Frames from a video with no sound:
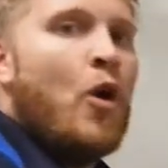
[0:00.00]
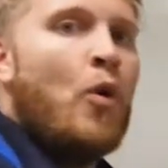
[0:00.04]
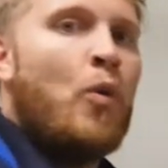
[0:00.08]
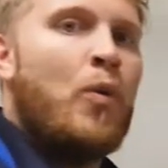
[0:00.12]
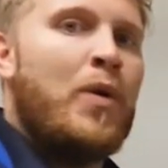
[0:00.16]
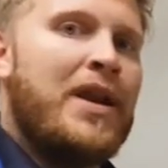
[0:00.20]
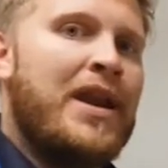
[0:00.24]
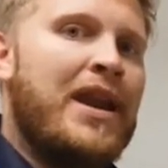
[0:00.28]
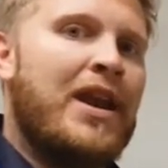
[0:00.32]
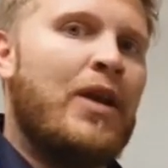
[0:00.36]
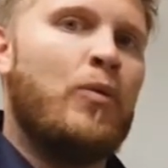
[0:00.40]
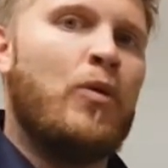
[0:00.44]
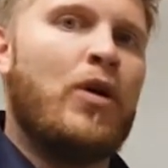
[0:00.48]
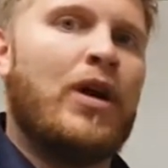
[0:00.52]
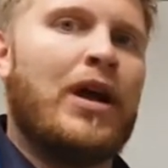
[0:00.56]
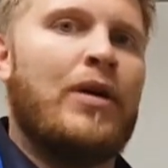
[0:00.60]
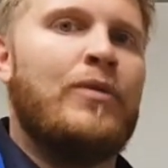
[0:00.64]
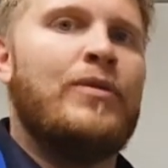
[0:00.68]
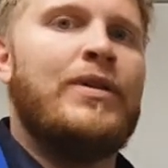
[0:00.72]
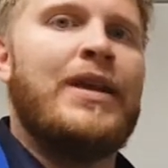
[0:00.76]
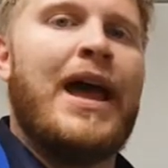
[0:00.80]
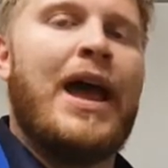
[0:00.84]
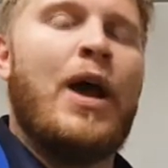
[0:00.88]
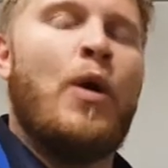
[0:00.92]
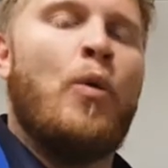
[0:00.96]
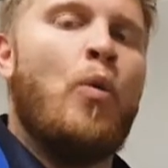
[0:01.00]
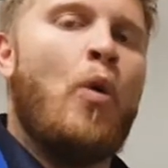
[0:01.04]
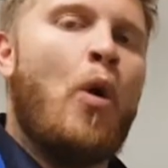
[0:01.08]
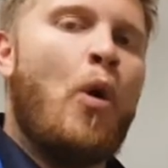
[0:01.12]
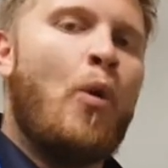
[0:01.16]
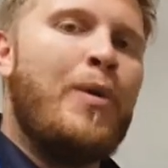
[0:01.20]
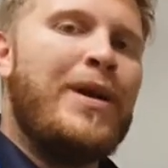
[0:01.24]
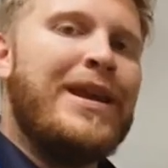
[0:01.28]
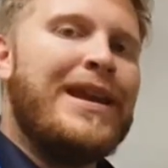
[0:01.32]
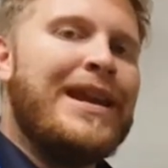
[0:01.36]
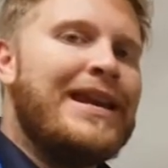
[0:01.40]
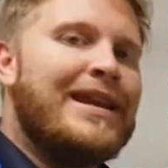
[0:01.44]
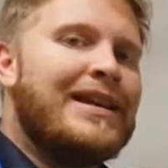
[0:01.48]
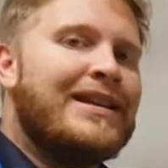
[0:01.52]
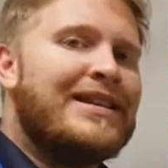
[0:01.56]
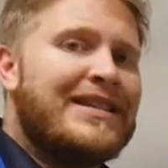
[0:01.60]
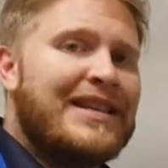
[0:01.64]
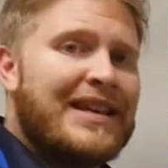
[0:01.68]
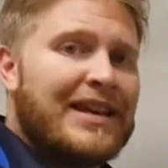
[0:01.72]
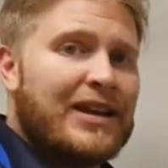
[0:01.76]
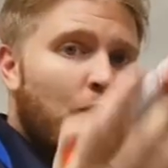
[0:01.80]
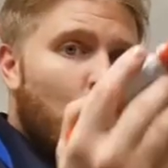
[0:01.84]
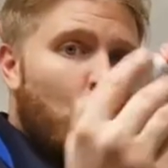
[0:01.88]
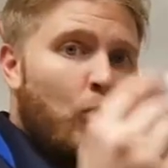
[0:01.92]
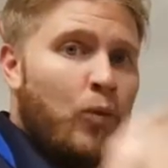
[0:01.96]
We need to work out now what we need to
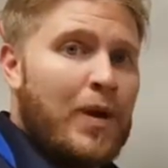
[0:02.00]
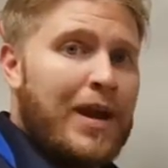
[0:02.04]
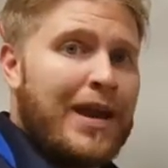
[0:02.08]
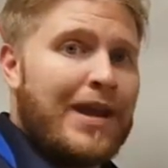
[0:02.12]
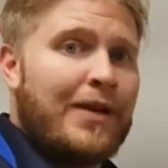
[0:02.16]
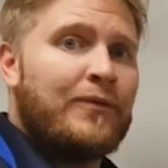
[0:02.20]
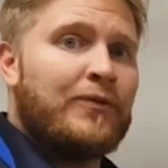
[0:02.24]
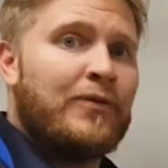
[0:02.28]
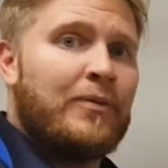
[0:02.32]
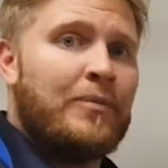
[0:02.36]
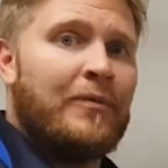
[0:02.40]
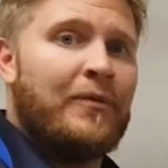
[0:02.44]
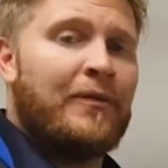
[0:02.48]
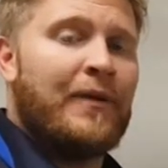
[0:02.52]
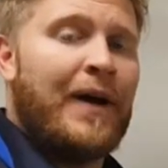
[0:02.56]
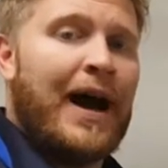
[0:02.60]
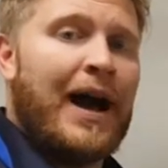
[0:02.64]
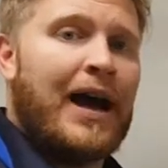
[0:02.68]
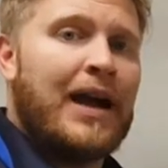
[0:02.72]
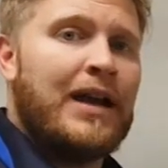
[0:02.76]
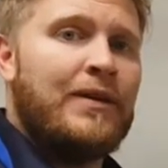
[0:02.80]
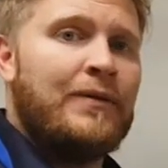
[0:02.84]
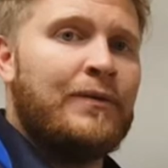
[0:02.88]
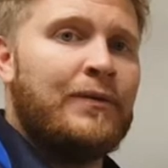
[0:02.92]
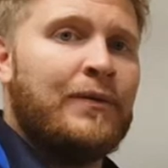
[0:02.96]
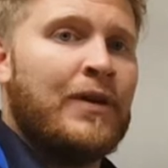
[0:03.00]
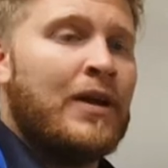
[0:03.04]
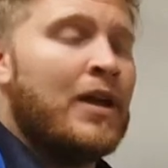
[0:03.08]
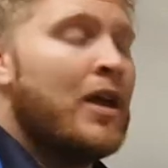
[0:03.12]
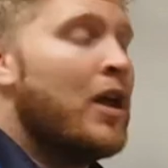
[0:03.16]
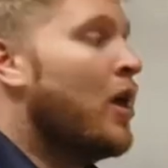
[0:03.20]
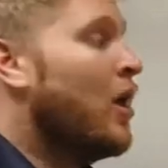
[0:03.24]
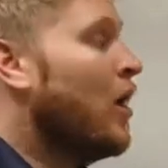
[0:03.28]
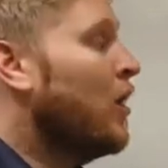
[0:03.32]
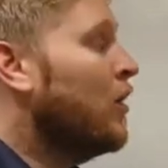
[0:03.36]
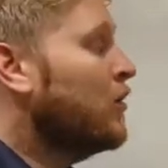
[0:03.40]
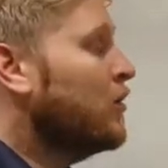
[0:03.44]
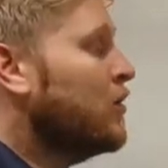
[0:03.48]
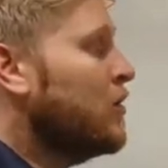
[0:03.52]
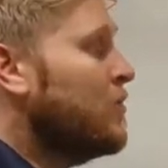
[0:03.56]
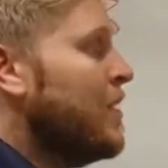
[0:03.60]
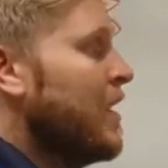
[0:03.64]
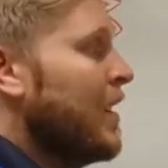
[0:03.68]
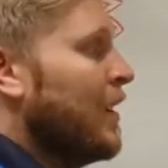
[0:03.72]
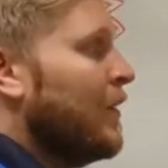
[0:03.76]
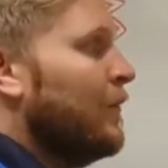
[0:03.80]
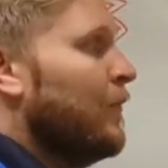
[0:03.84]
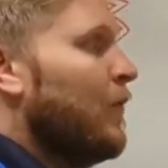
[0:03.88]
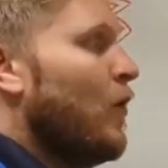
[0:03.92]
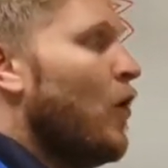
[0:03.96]
take away from 5 to
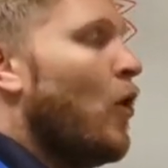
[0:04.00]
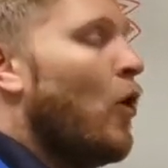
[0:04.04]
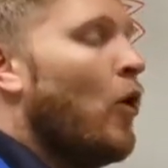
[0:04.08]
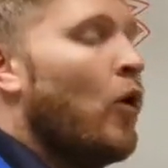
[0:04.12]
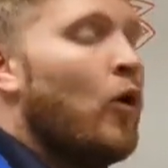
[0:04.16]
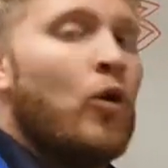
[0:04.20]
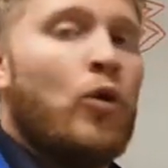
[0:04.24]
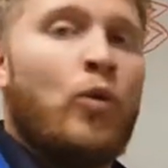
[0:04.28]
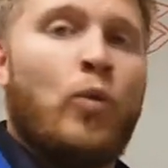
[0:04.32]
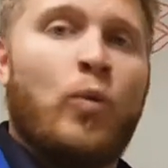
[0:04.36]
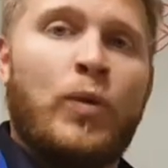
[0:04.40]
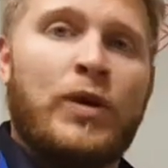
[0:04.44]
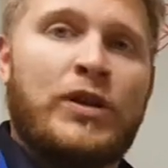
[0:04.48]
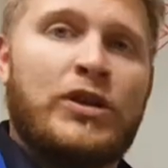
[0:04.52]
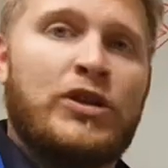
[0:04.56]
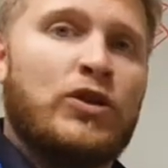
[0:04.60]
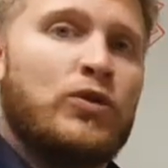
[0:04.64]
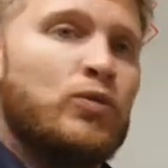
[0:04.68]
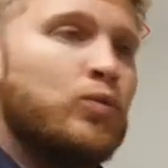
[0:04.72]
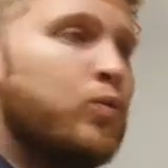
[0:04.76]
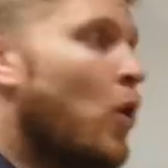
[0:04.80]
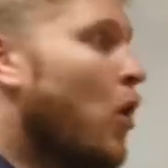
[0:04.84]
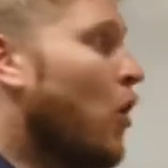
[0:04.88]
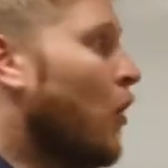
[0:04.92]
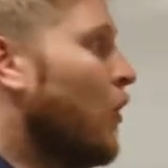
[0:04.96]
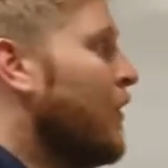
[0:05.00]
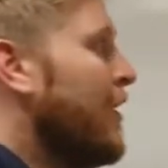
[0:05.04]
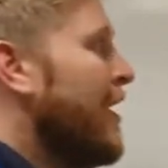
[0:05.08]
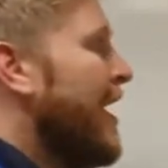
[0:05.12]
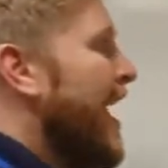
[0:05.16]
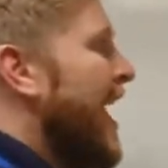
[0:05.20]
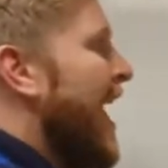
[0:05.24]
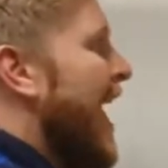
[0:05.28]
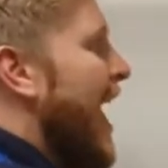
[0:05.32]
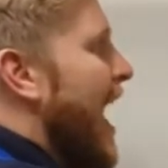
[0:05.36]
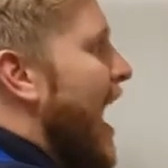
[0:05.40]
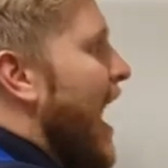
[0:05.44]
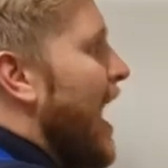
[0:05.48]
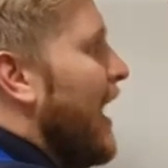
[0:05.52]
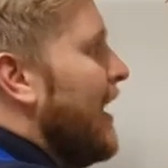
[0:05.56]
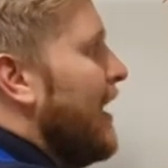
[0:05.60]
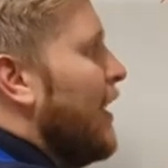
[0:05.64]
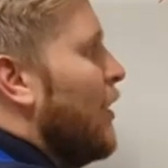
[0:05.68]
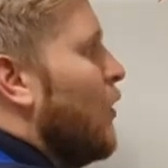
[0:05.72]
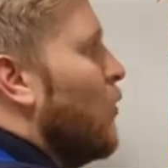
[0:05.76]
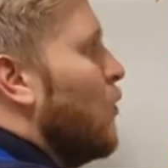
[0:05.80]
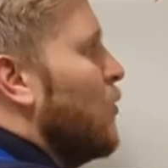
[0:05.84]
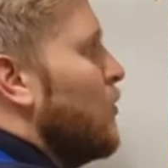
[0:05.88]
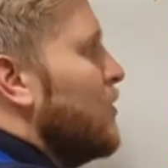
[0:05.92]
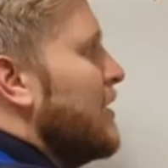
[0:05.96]
make 4, which is 1. And
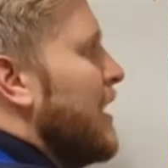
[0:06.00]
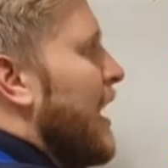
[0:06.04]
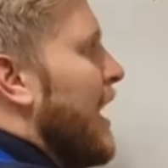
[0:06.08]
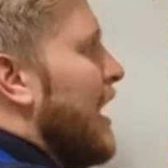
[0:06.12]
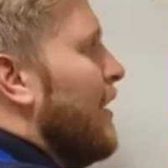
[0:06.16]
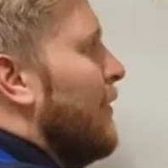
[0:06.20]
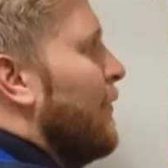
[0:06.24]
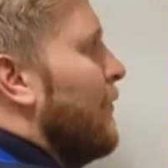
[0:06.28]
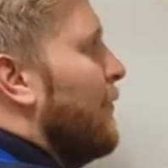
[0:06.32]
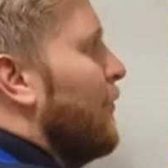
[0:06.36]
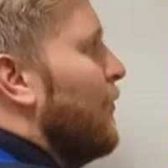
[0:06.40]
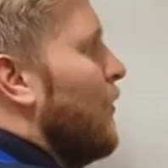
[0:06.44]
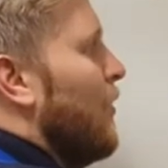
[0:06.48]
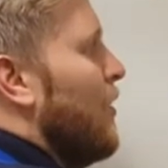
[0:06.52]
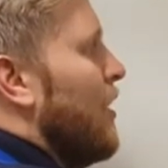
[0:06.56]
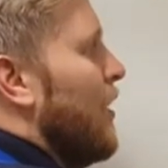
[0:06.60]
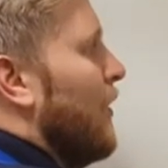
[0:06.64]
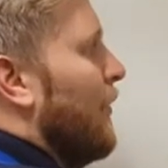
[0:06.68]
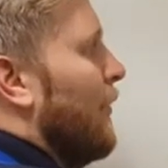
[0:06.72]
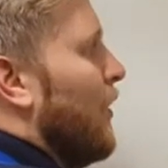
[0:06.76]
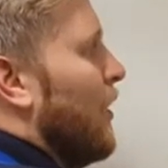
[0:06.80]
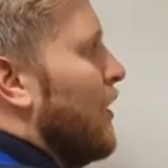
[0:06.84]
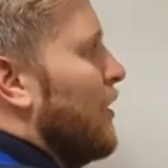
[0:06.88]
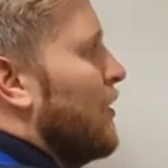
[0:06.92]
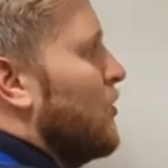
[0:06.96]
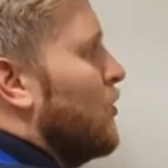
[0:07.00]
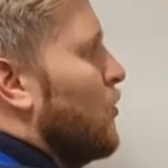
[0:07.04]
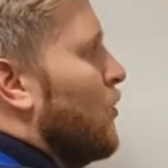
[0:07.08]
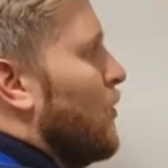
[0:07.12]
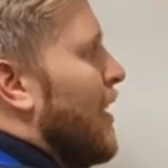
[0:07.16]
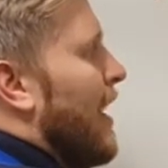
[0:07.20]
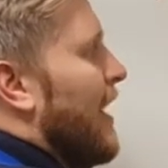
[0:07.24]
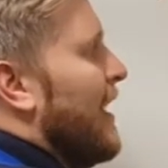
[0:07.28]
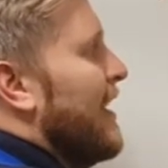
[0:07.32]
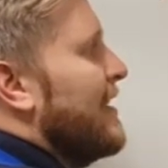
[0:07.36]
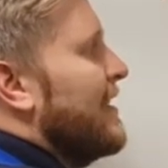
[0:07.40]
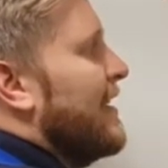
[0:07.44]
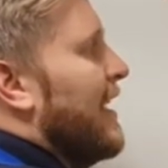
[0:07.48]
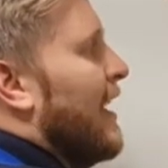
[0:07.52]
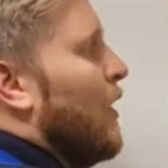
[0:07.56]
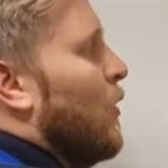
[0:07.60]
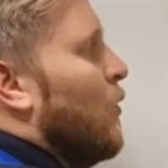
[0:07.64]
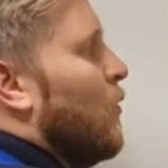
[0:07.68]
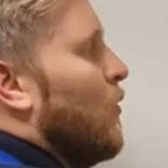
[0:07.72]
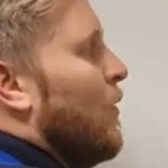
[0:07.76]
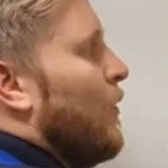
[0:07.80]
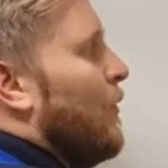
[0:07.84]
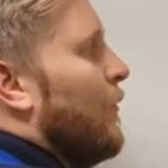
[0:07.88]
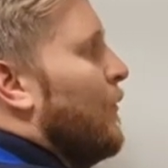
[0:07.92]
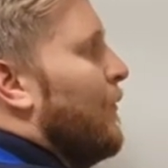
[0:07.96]
it goes in front of it. So that is
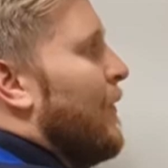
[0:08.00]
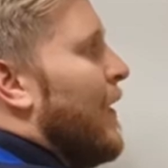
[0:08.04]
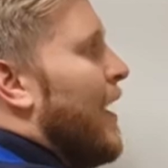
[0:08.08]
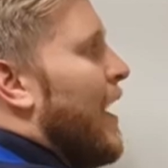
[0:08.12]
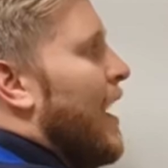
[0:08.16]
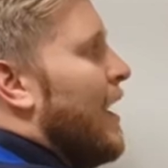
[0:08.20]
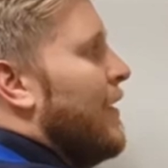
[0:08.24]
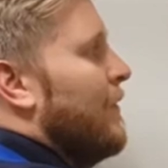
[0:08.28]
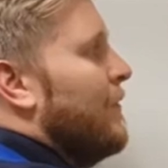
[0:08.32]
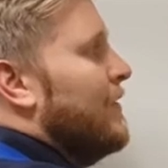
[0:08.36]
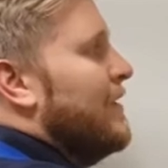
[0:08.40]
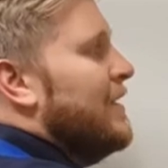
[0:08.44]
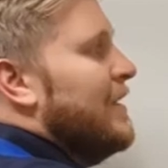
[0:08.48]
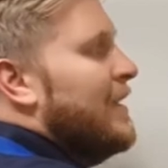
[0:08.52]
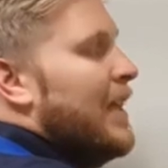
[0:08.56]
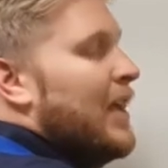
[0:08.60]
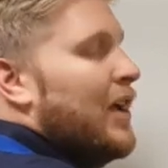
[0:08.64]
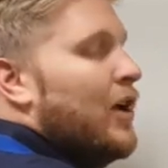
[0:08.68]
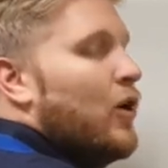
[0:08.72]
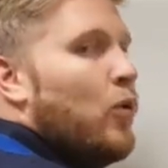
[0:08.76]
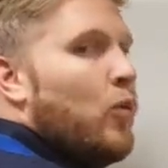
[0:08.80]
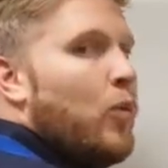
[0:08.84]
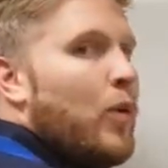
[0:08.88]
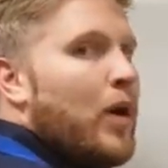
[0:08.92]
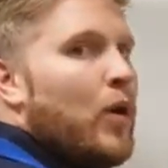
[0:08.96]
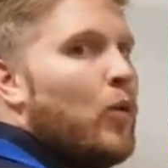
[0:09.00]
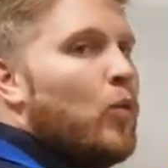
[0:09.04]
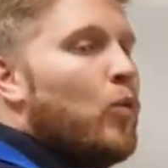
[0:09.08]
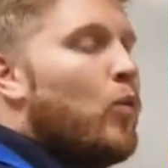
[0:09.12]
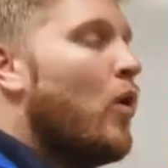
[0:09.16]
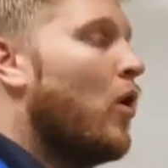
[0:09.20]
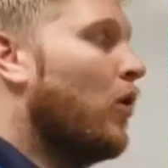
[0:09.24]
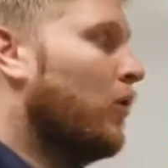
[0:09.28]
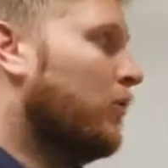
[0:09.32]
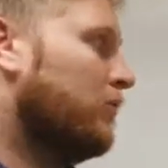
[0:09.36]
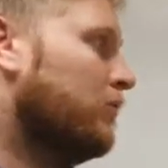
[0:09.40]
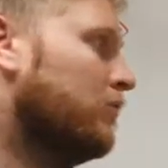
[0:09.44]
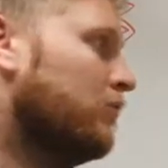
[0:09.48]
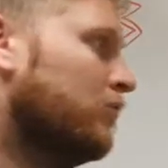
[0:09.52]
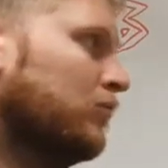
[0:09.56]
like 5 take away 1.